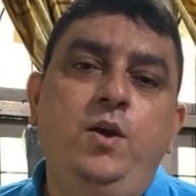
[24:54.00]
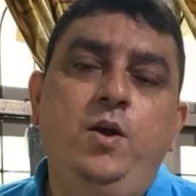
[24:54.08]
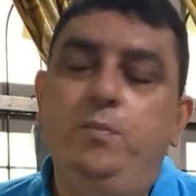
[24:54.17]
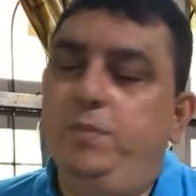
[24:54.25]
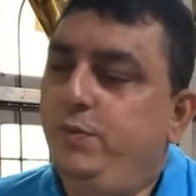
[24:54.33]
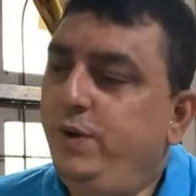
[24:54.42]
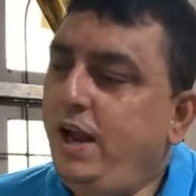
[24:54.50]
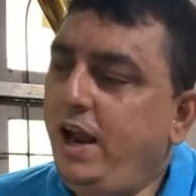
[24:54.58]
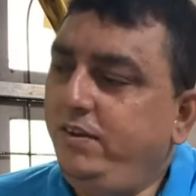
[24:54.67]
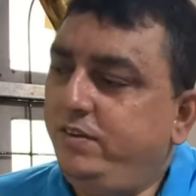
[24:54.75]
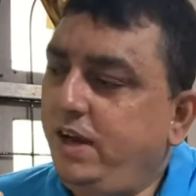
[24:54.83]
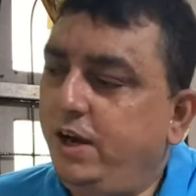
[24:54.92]
But when I
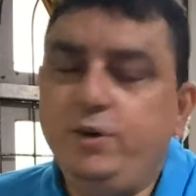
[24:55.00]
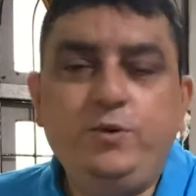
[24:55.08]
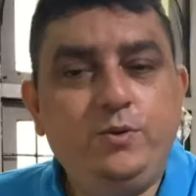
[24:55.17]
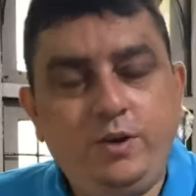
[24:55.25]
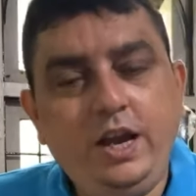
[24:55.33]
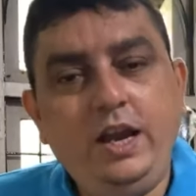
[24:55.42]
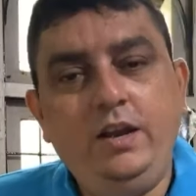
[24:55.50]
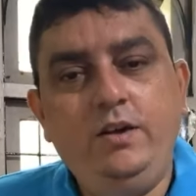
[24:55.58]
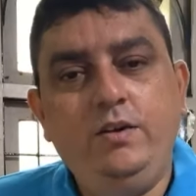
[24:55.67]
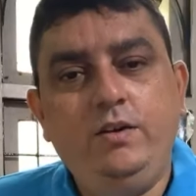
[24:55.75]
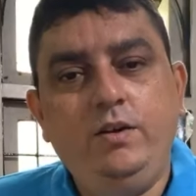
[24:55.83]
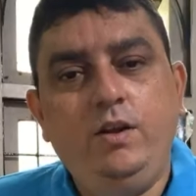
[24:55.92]
started to read
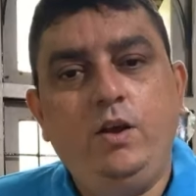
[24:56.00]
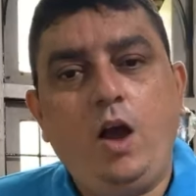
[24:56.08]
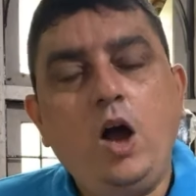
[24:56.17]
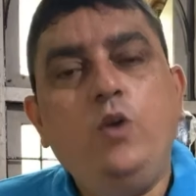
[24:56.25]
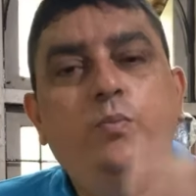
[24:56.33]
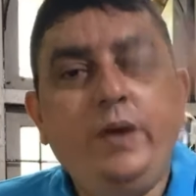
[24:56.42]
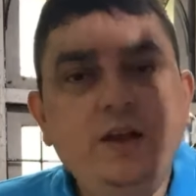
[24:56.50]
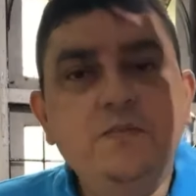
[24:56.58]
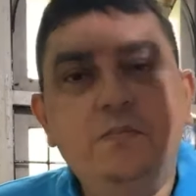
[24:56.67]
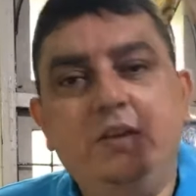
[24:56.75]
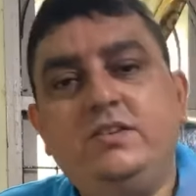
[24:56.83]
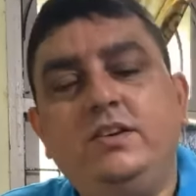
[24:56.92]
how big a
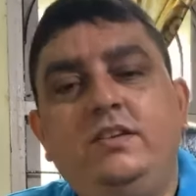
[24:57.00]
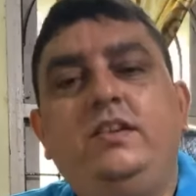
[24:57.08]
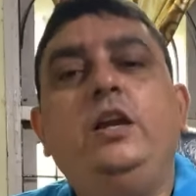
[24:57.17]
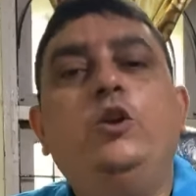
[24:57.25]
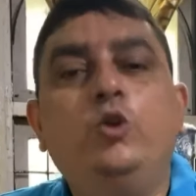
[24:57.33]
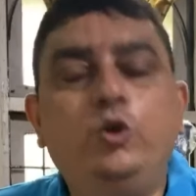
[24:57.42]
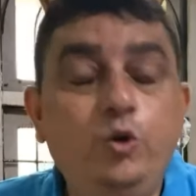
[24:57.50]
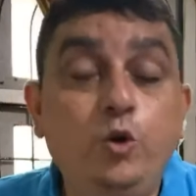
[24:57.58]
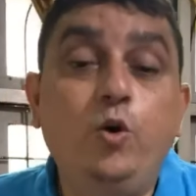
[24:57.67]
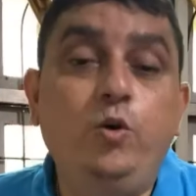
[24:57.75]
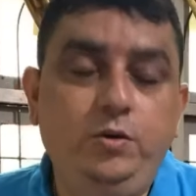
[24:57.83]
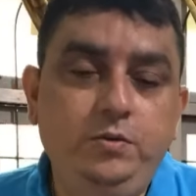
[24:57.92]
mustard seed could grow,